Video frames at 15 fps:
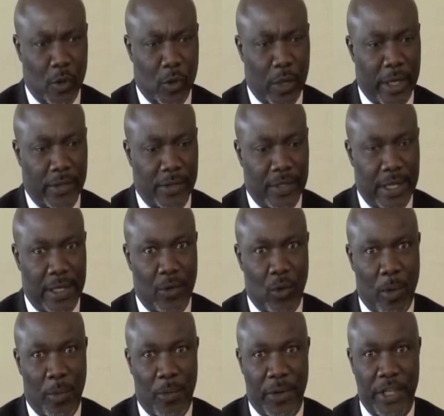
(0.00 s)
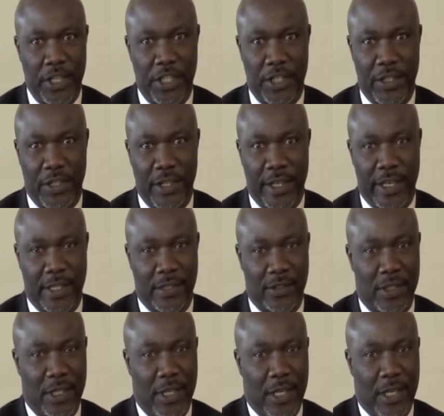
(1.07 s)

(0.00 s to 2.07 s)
Ascellon Corporation has,